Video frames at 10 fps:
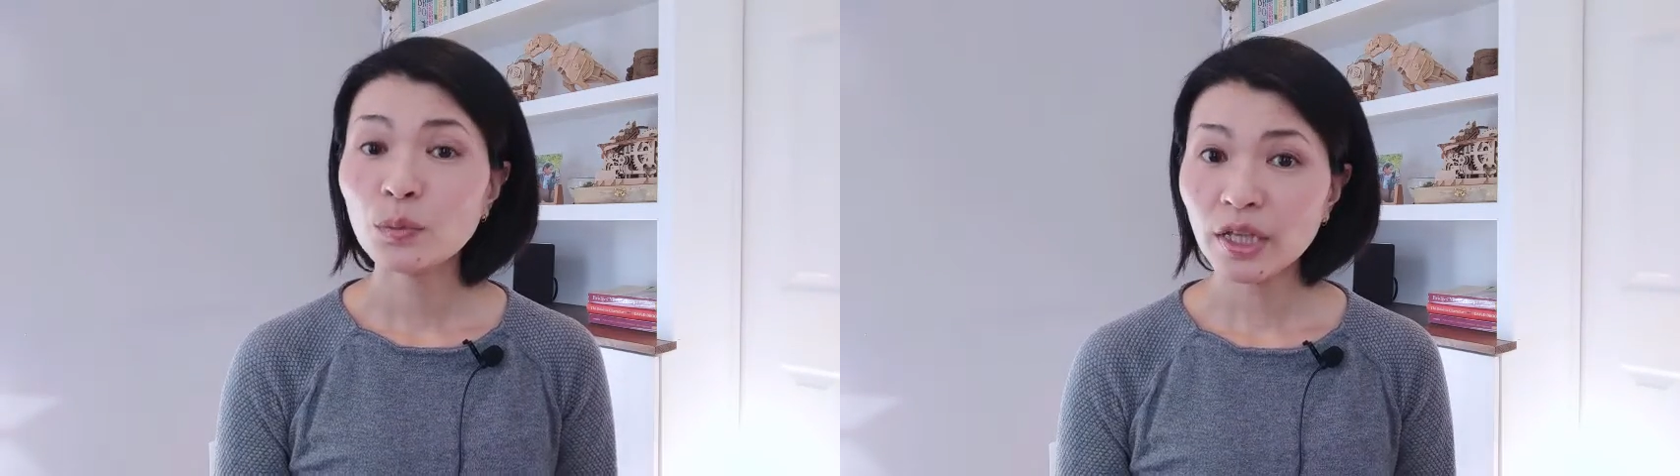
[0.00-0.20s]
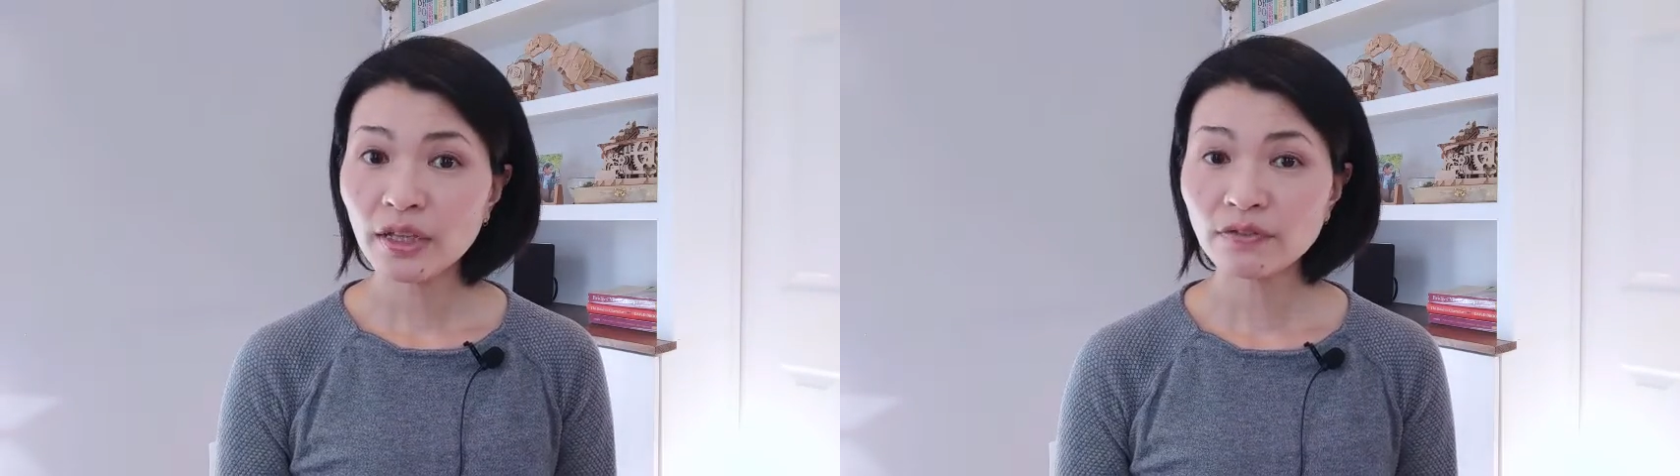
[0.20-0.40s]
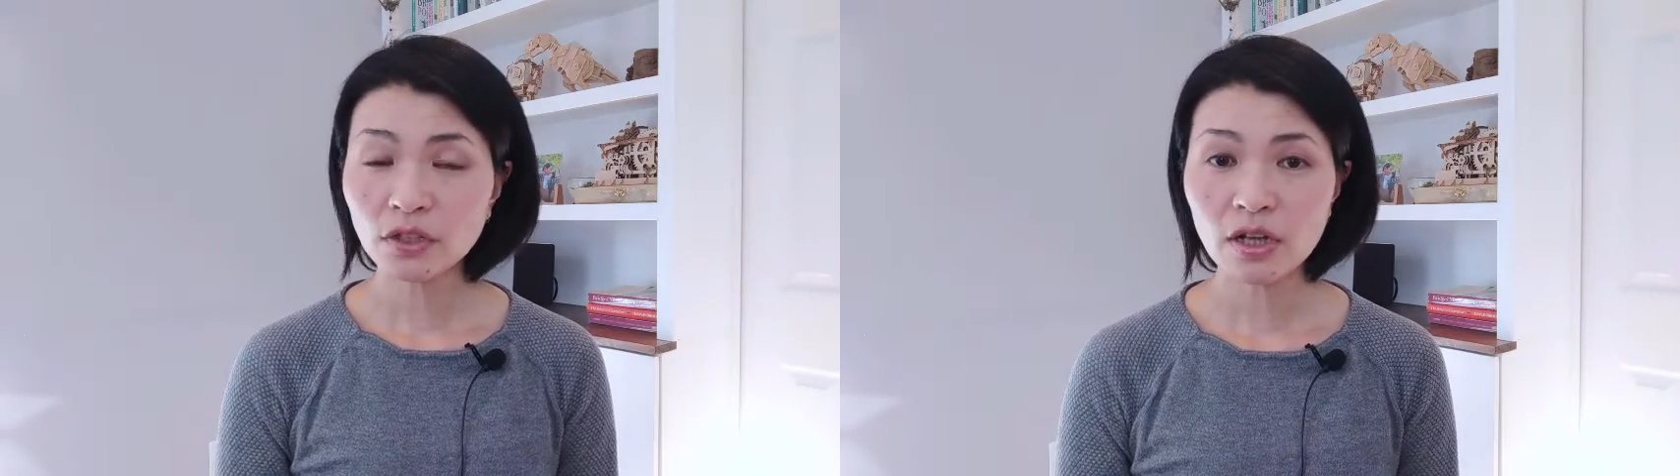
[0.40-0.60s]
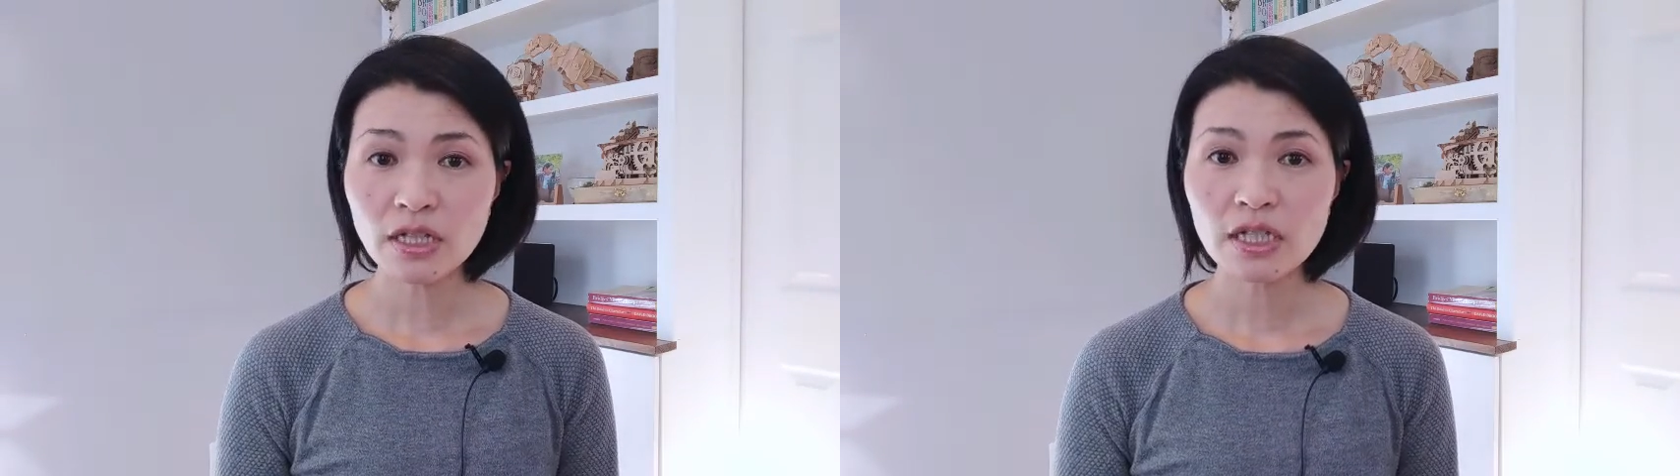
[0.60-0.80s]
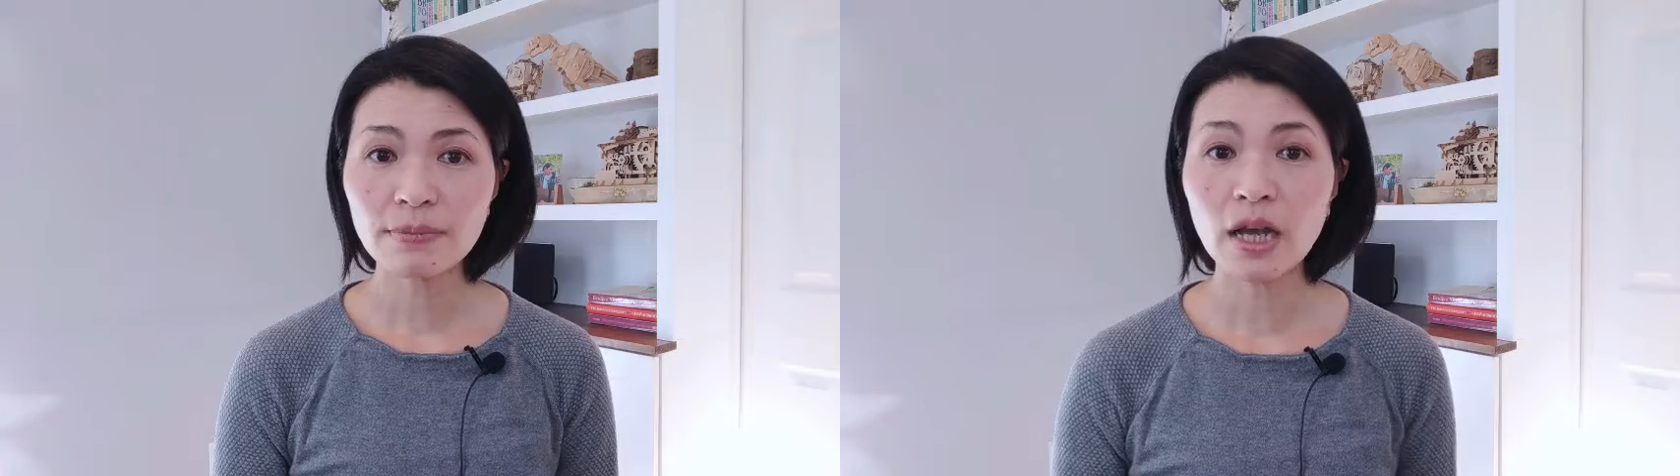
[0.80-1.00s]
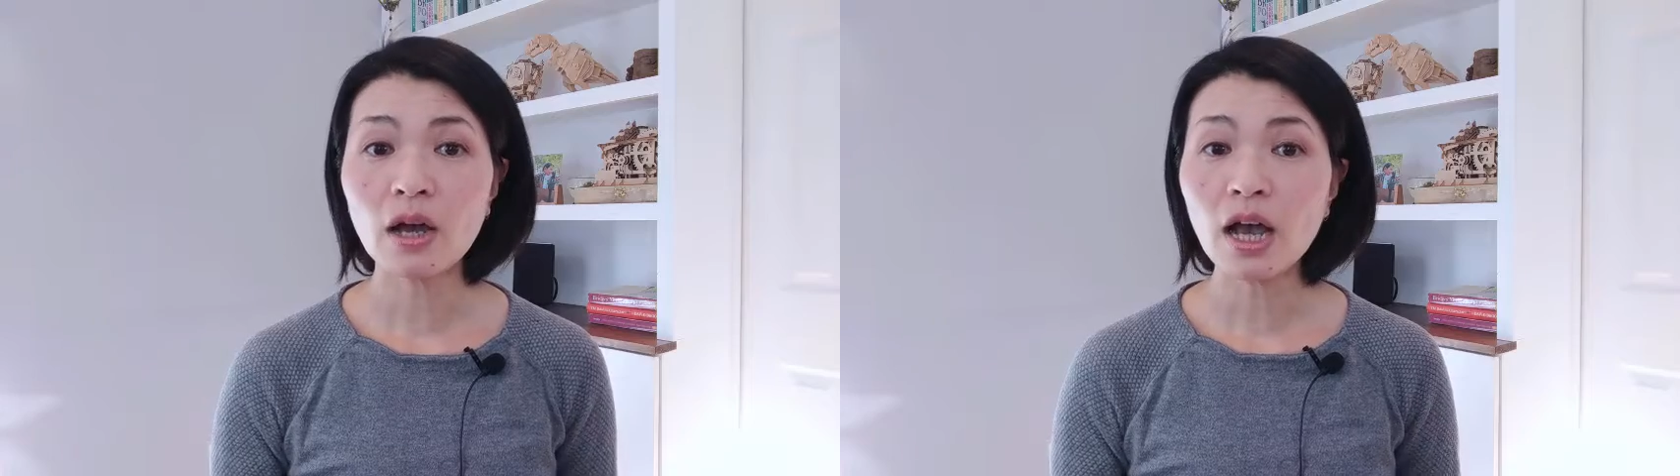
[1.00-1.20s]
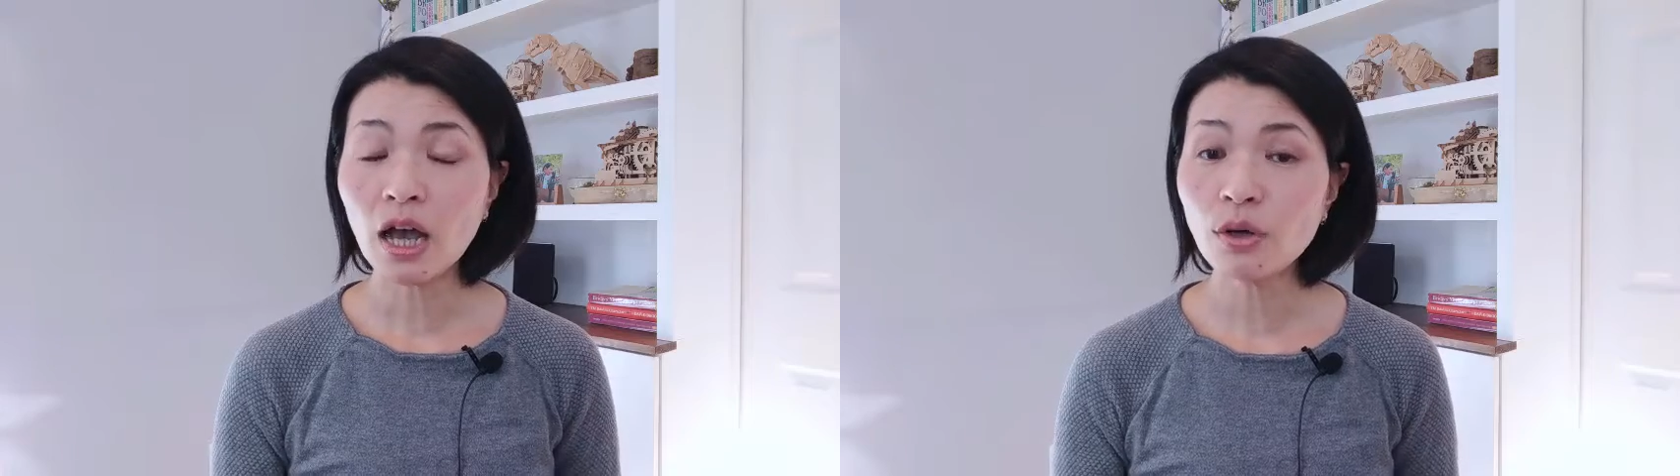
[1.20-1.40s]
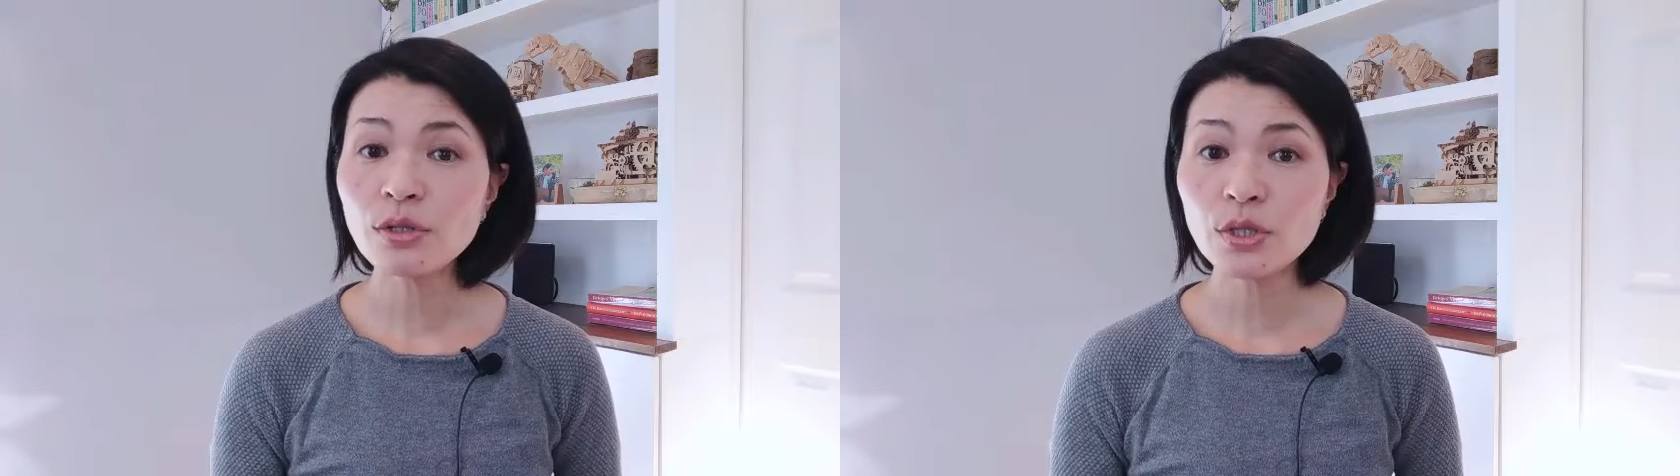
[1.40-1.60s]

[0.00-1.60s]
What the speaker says: We've talked about how